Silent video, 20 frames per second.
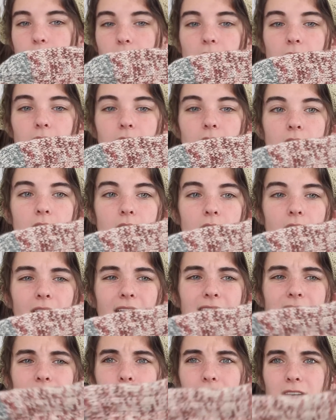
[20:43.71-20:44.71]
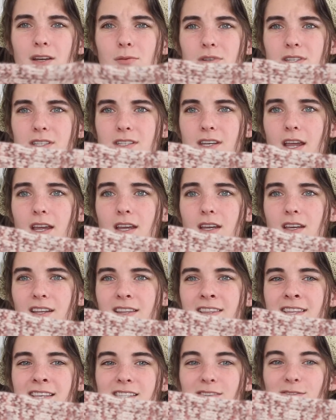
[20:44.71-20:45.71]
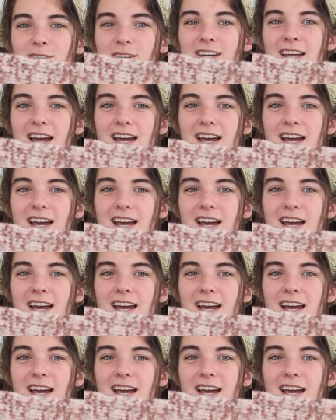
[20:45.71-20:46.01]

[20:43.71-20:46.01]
But I did make a mistake in this one.